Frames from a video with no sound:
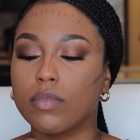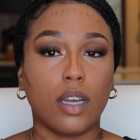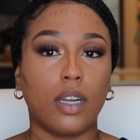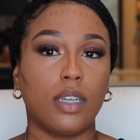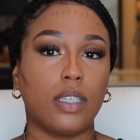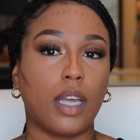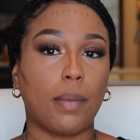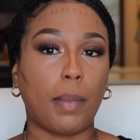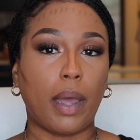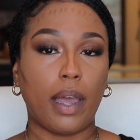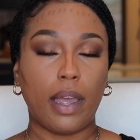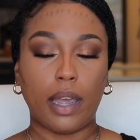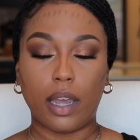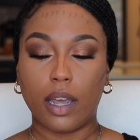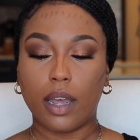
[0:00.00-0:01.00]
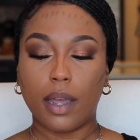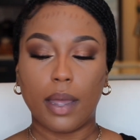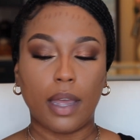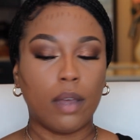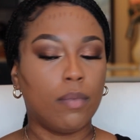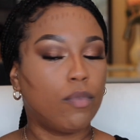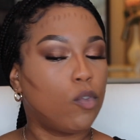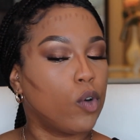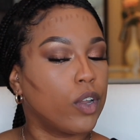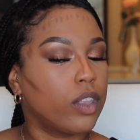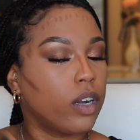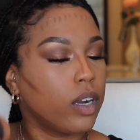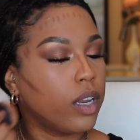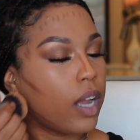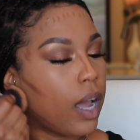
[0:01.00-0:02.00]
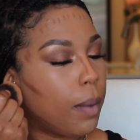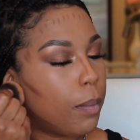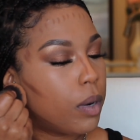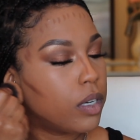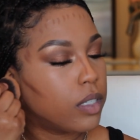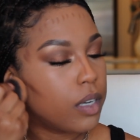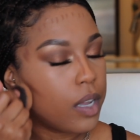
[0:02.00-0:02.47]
I'm gonna take my M439 brush